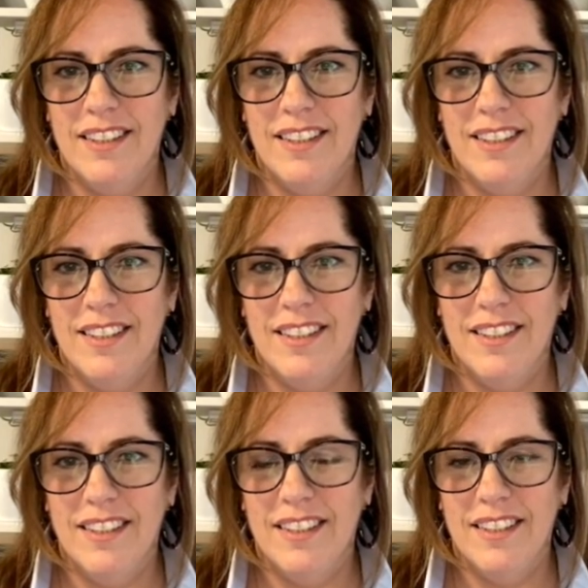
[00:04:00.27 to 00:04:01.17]

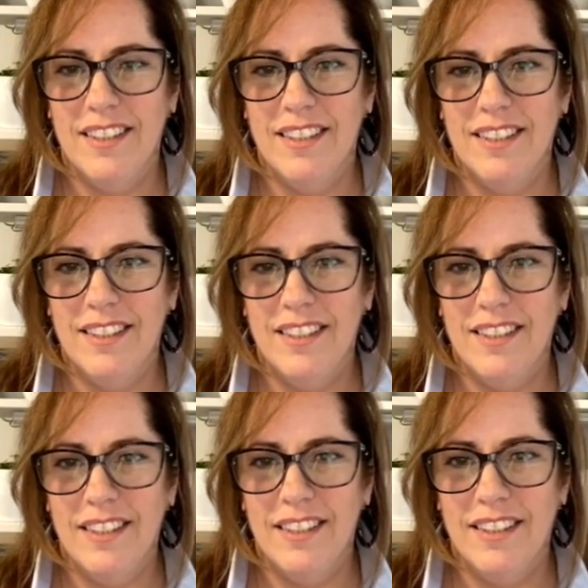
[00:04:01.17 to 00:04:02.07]

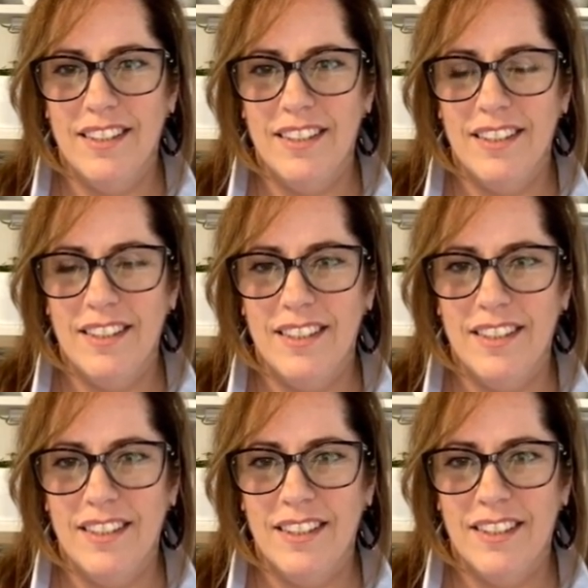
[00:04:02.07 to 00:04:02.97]

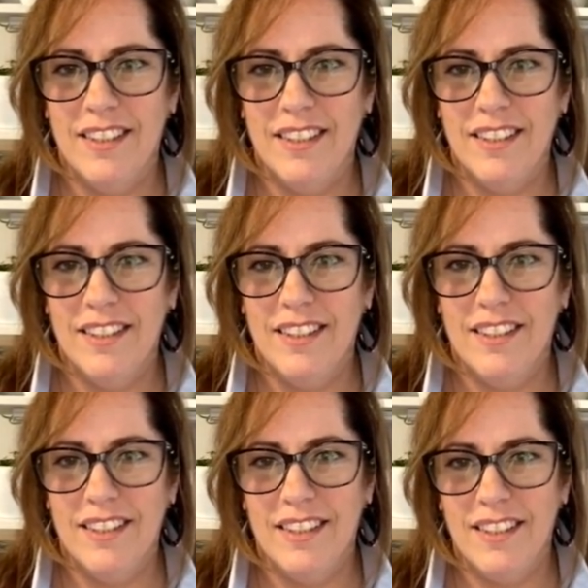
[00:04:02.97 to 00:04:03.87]

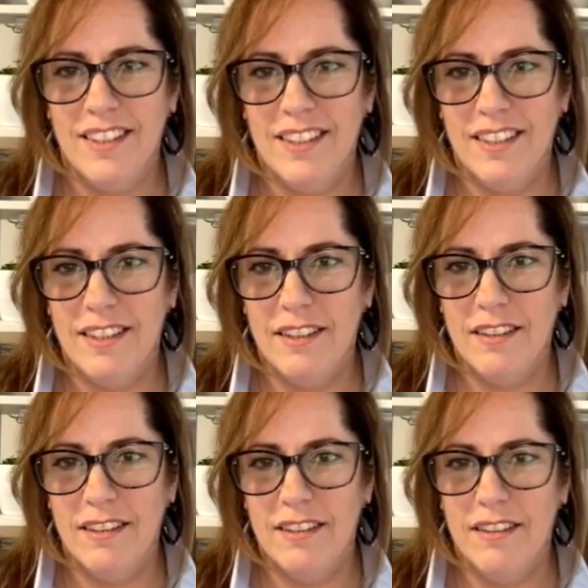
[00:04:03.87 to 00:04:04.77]

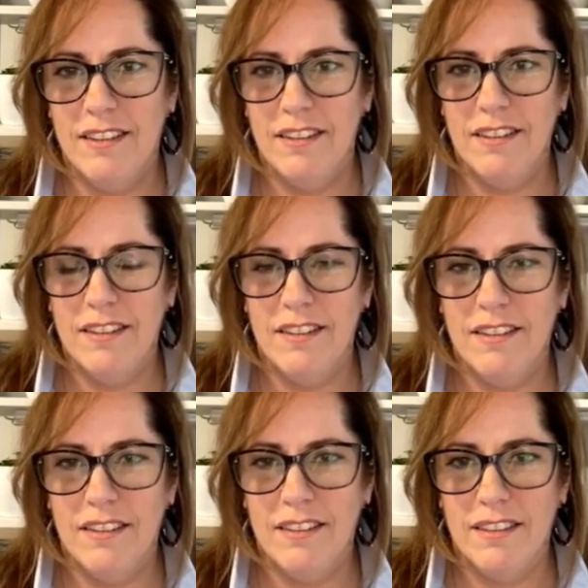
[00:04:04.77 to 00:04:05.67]

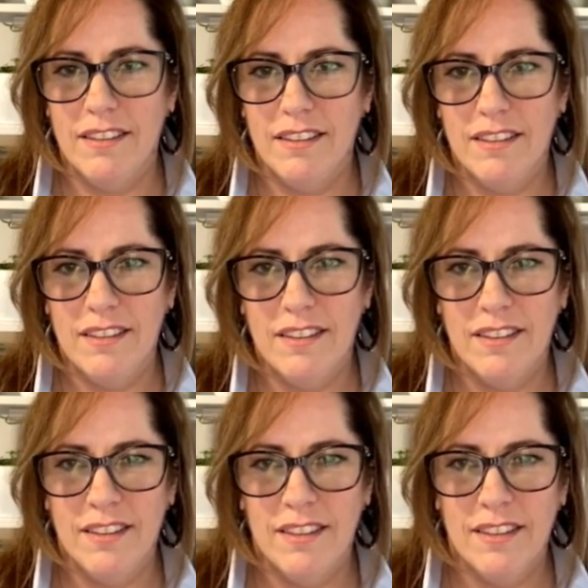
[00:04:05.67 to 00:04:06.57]

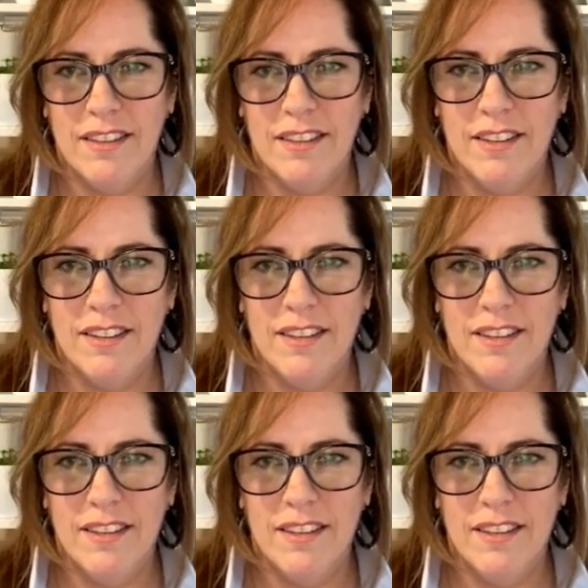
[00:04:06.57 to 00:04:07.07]
[no speech]